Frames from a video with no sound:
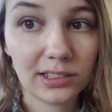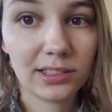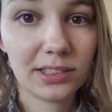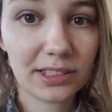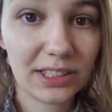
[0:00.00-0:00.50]

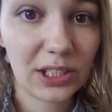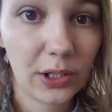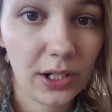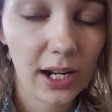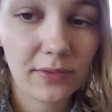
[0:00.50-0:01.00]
Let's get
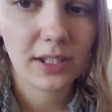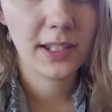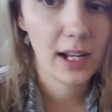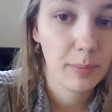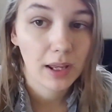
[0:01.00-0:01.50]
started. I have to
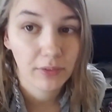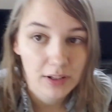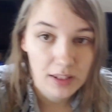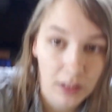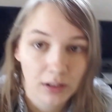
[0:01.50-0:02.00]
set up
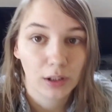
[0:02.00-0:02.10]
everything